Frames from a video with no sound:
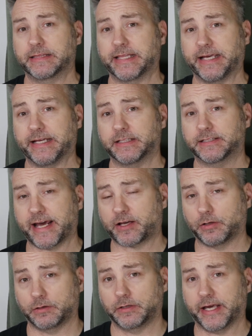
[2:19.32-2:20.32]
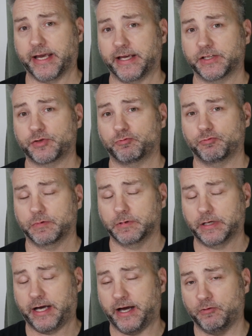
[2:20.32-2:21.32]
The decal is
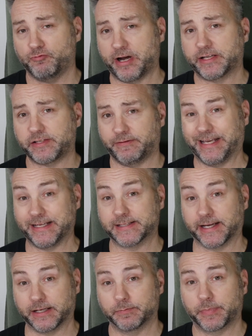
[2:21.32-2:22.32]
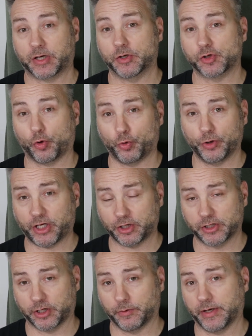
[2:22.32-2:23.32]
relatively easy because all you
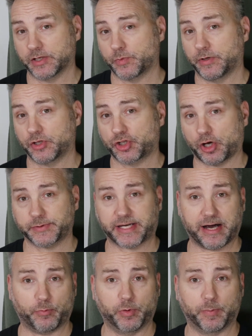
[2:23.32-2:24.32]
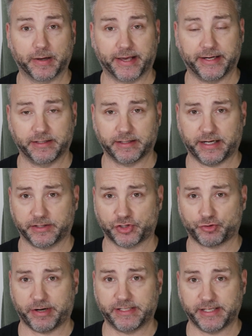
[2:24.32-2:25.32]
can do is with a sharp scalpel blade and a
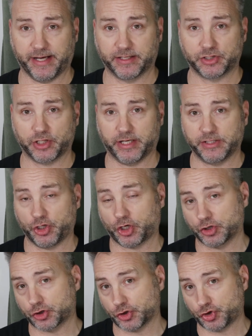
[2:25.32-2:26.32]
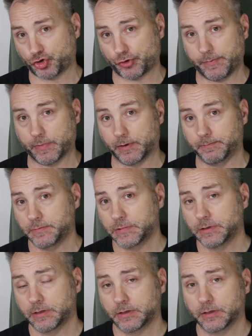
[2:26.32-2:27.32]
straight edge is you can just trim them
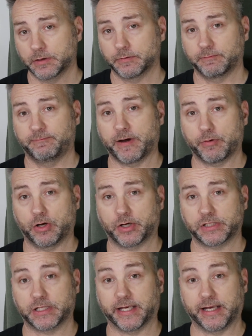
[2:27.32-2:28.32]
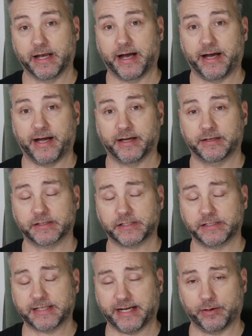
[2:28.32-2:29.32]
very nicely. And
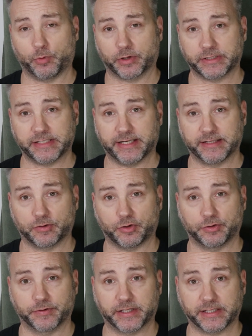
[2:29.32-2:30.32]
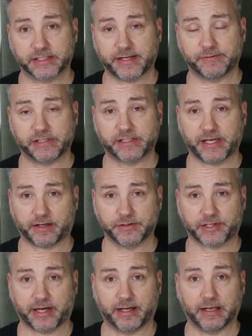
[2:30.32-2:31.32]
that's exactly what I did on the 72nd
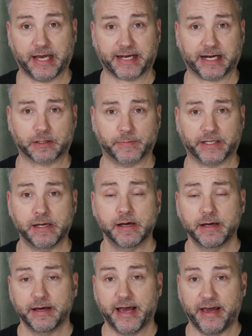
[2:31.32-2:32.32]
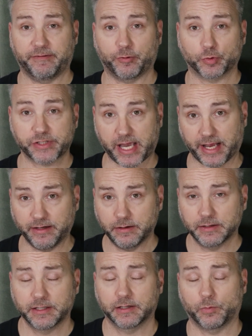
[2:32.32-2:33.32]
Scale Academy F14,
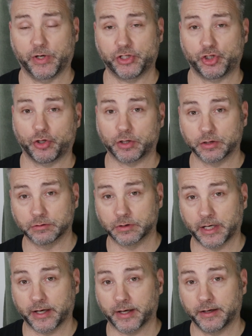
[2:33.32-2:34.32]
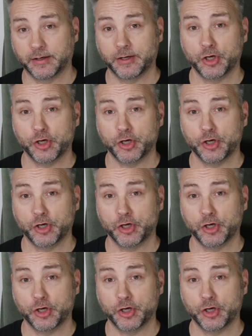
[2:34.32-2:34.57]
which you can